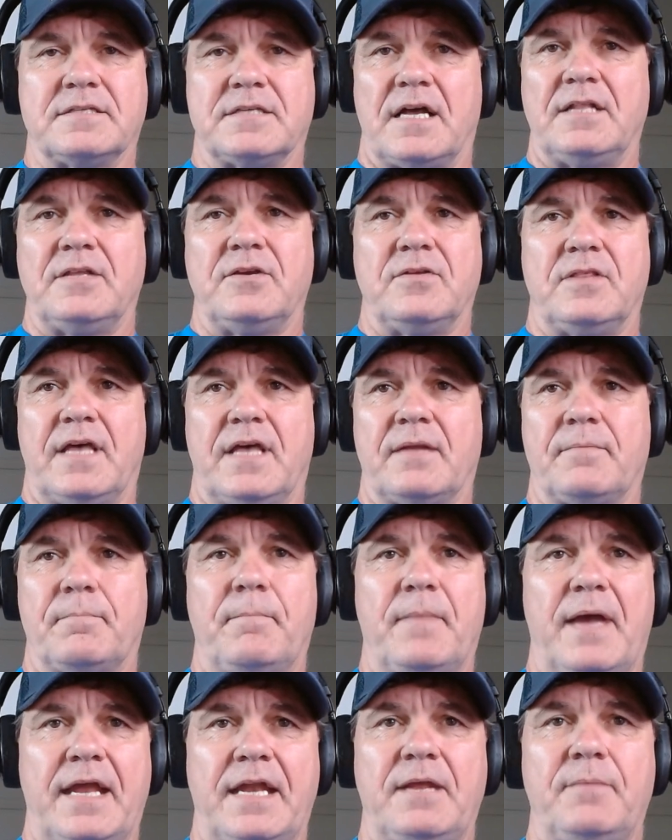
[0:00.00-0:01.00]
tell you that
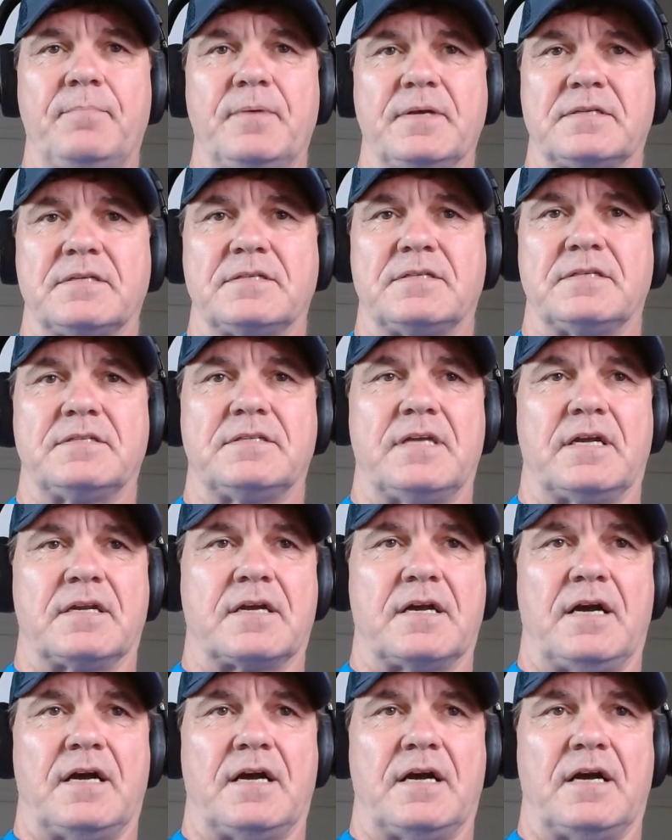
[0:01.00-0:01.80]
many businesses that